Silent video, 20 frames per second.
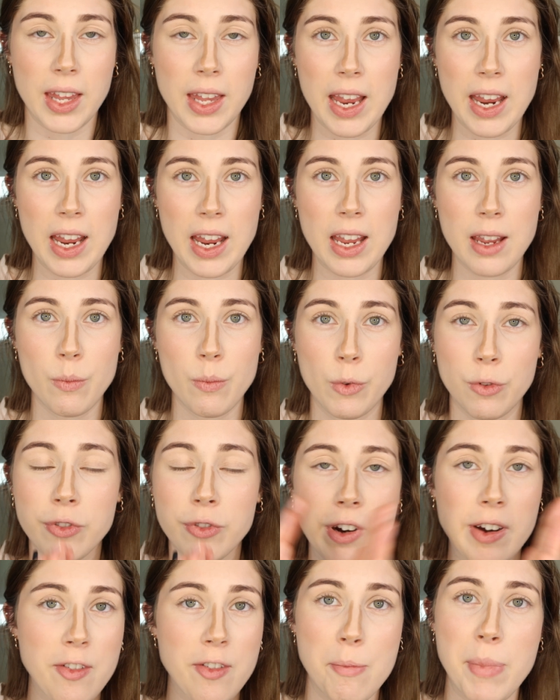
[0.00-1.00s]
they will
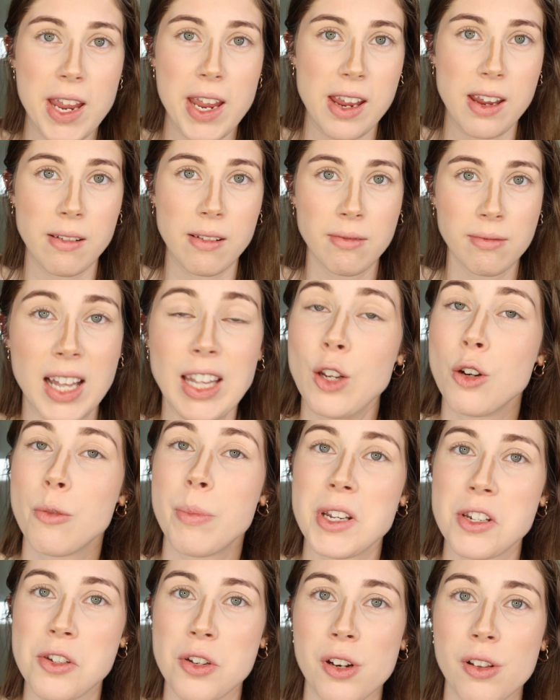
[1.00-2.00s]
forever be a little
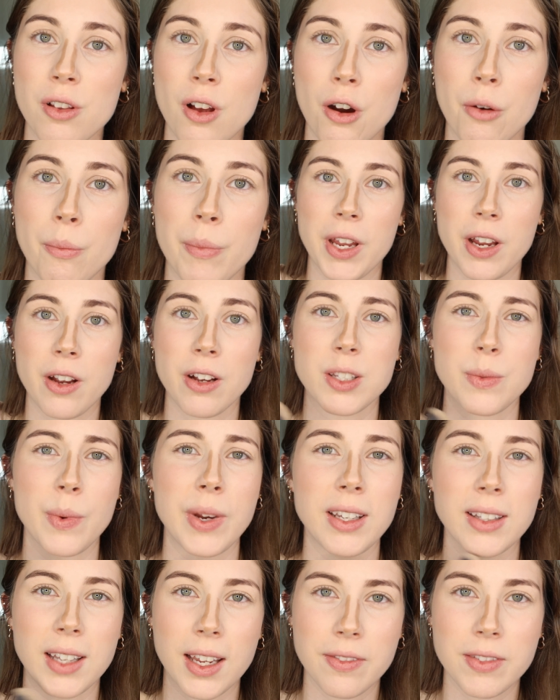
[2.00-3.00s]
bit too long because
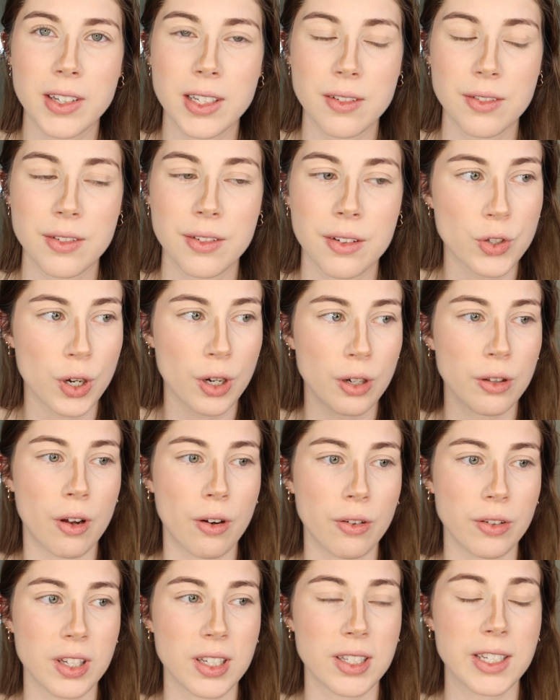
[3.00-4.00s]
we left it too
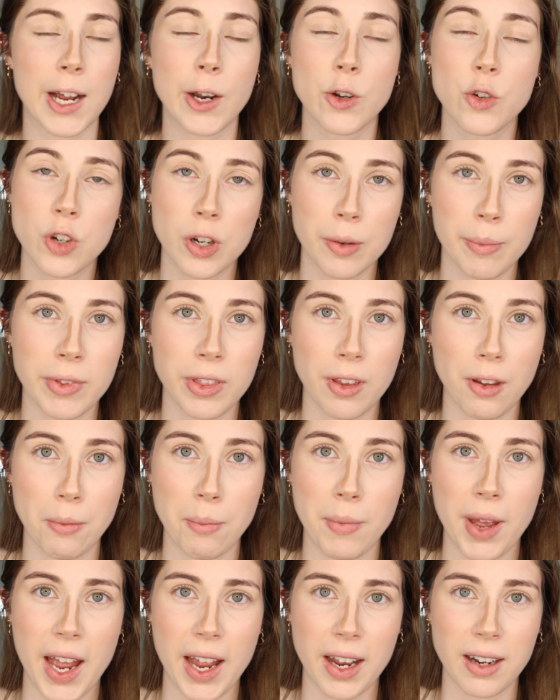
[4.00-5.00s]
long to start trimming
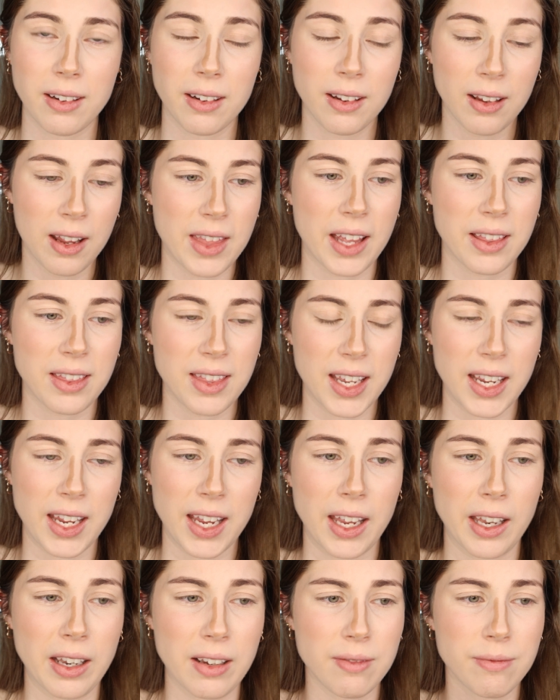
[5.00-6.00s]
them, and that
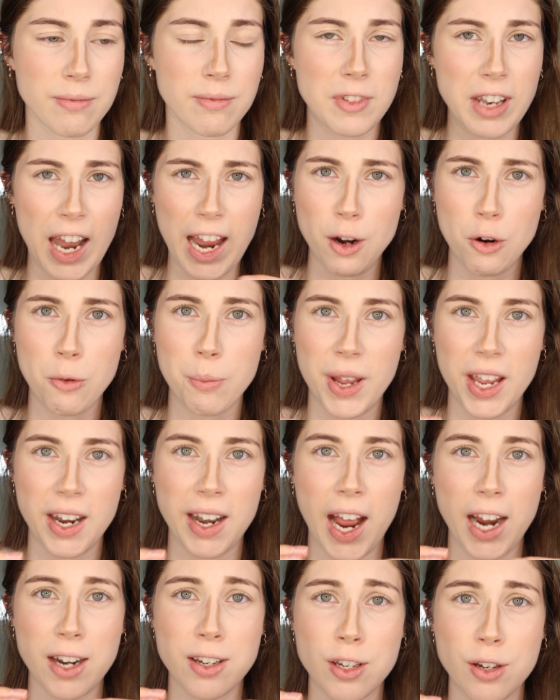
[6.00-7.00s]
their nail bed
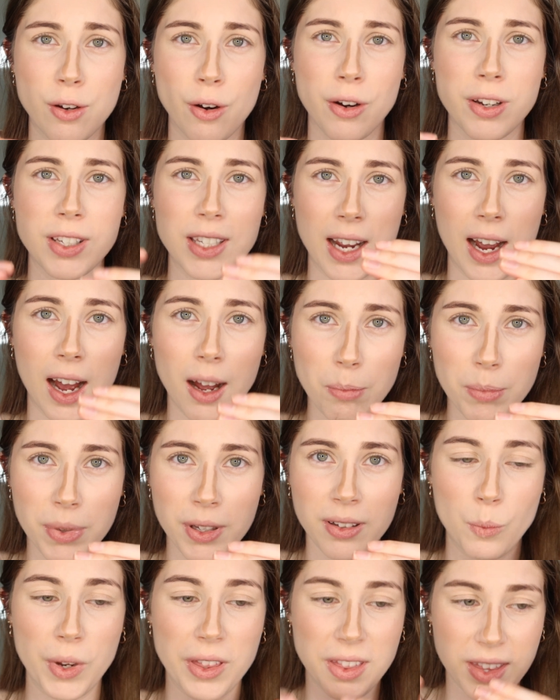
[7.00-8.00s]
actually grows up
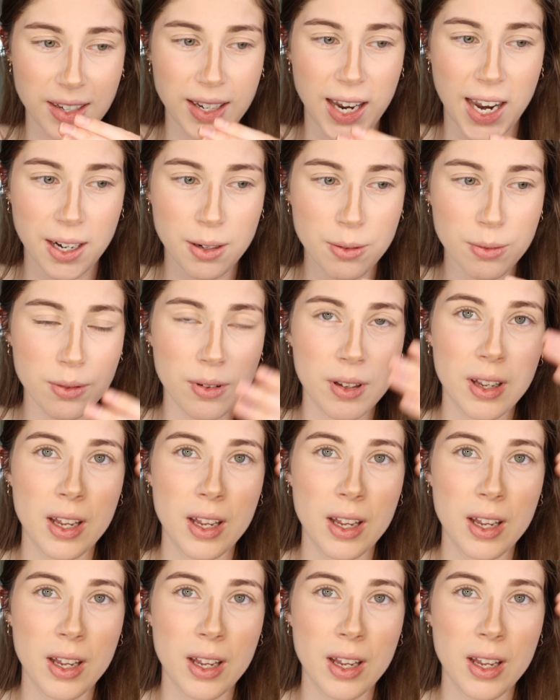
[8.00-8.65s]
with the nail.